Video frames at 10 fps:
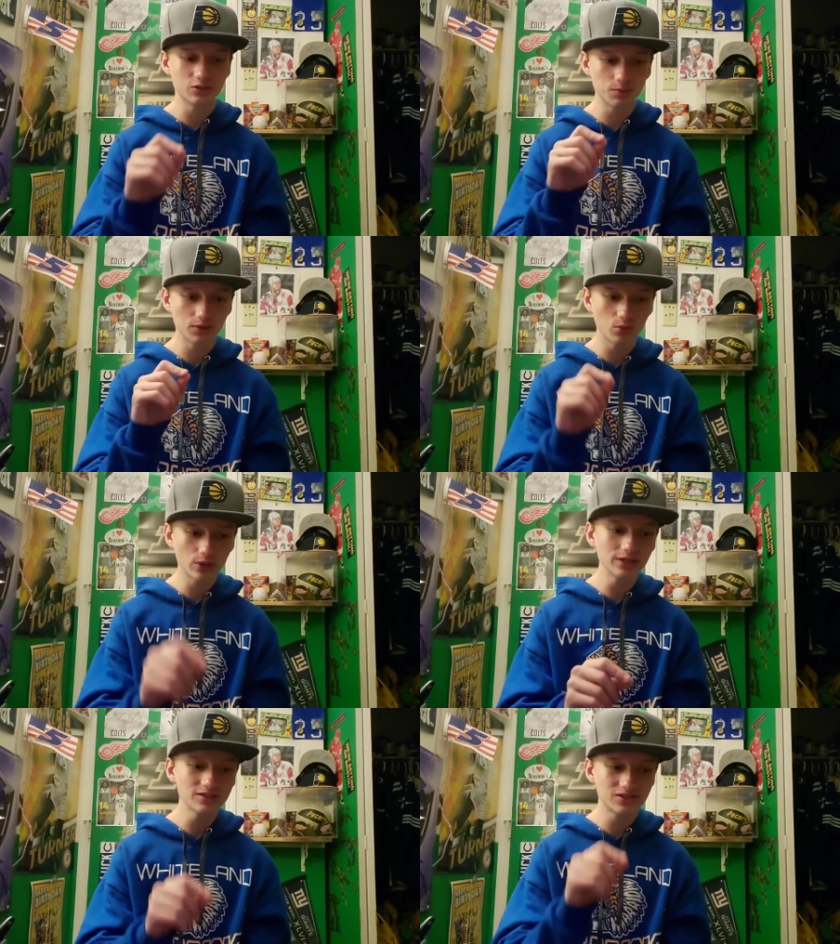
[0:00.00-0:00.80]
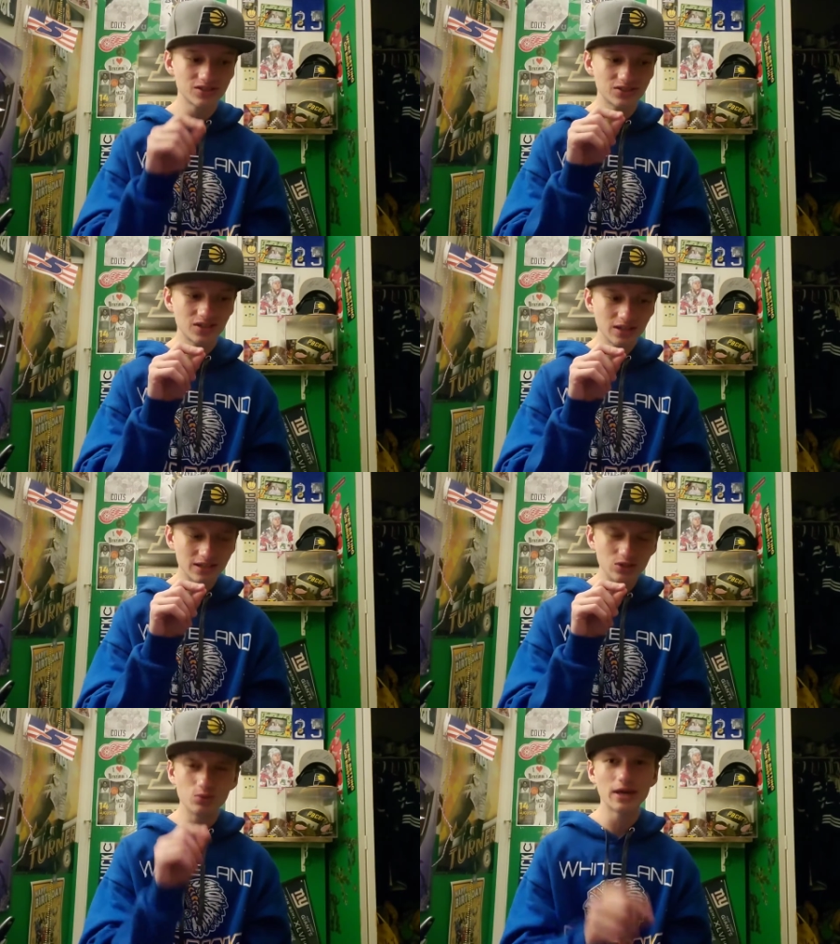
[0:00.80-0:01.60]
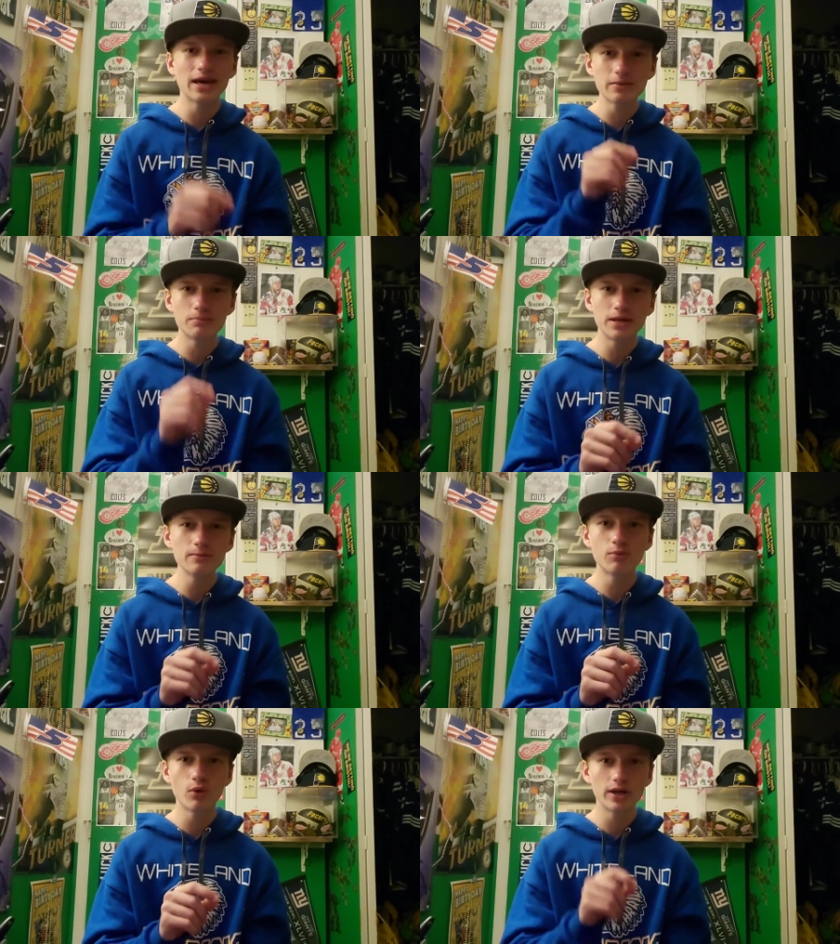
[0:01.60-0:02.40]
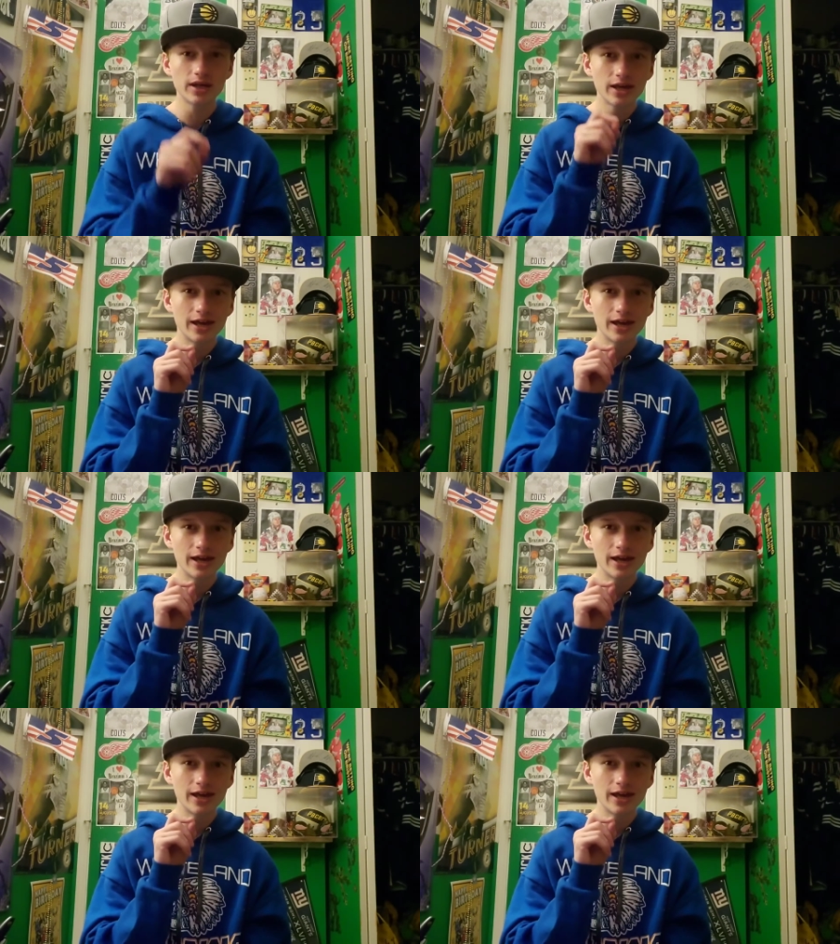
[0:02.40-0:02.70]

but the weaknesses that you can pinpoint